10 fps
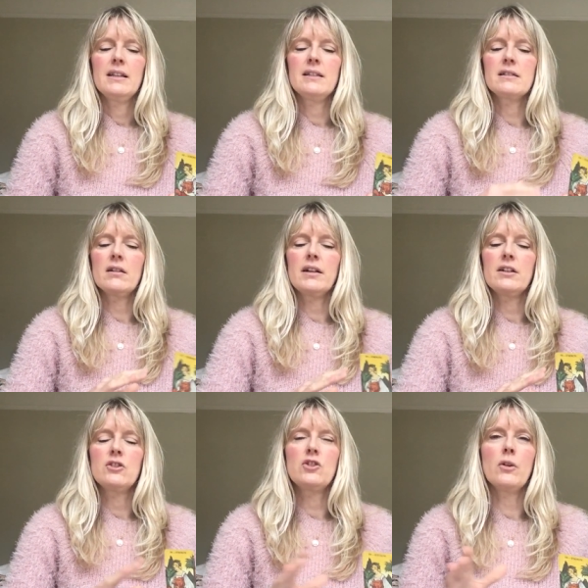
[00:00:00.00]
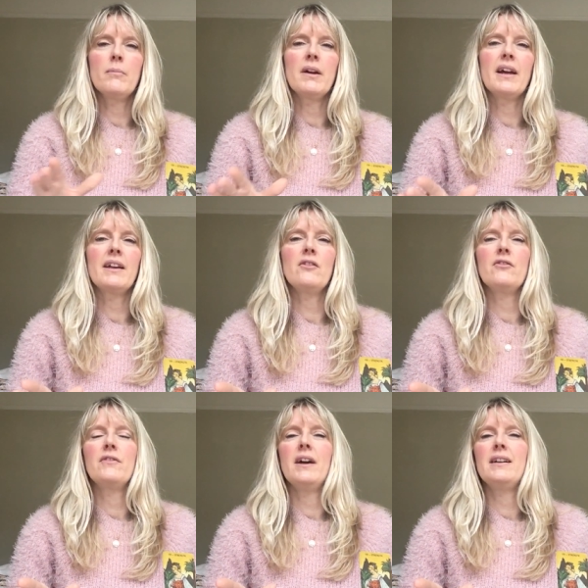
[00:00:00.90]
this lion could chomp my hand
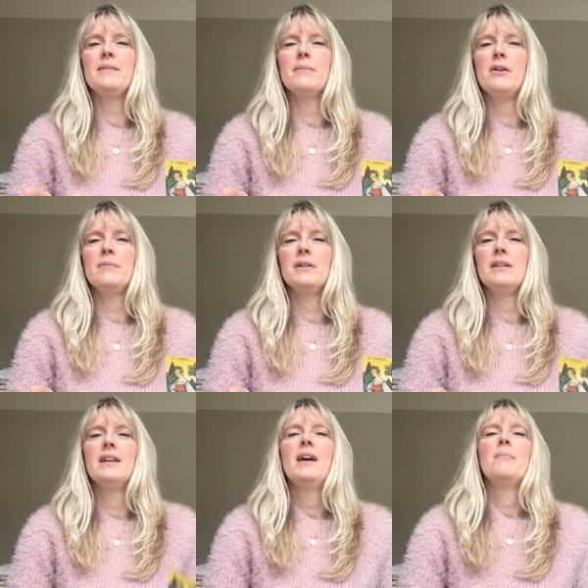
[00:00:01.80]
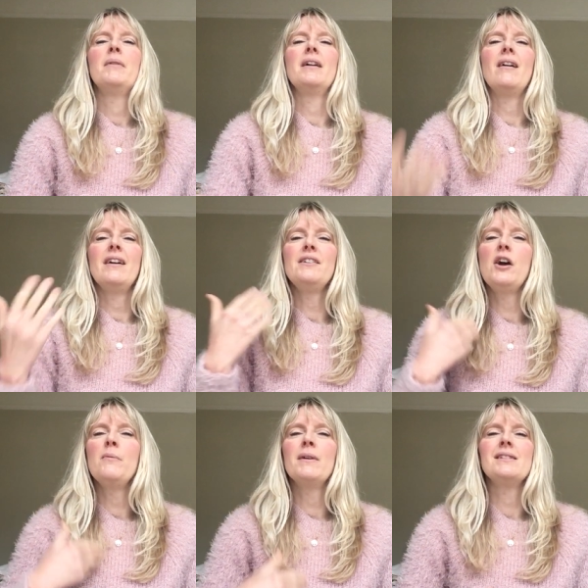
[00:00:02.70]
off at any moment, but I
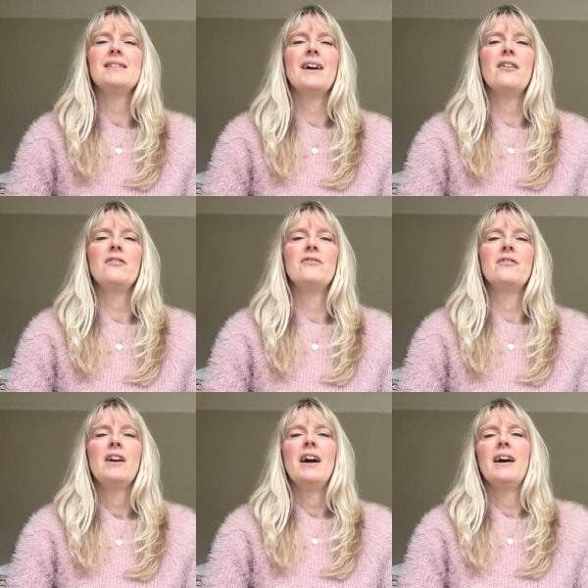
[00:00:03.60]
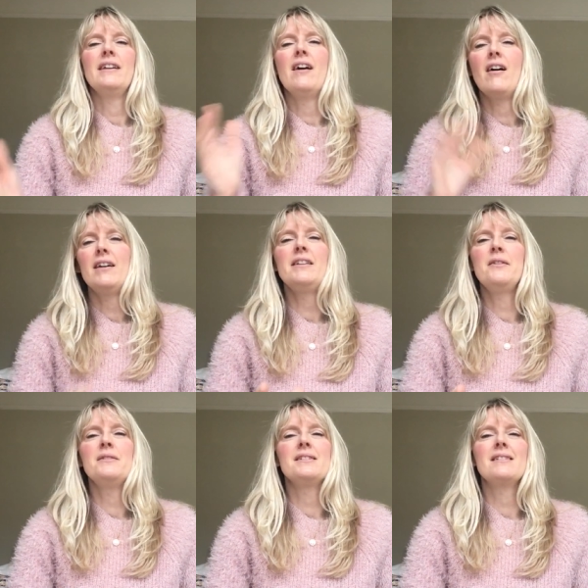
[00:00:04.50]
know myself and I
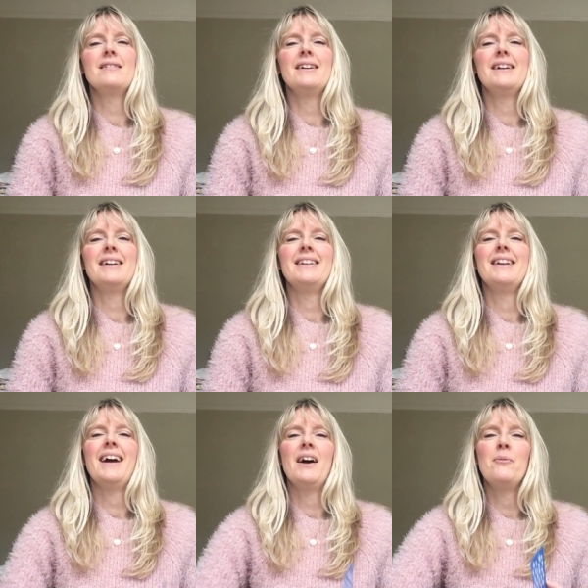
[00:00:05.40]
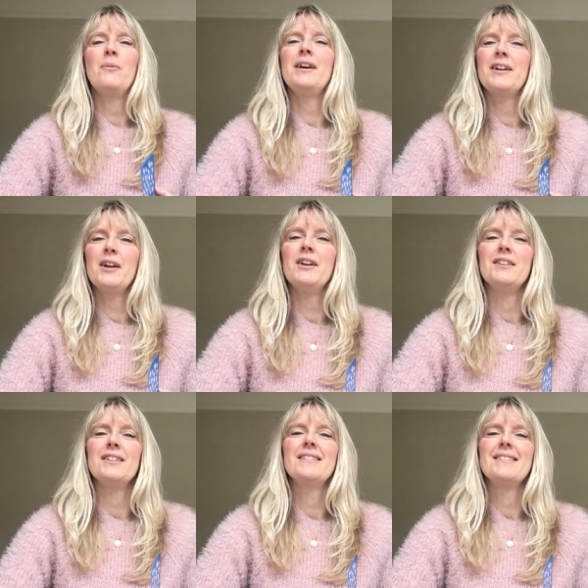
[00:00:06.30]
know this lion and we're good.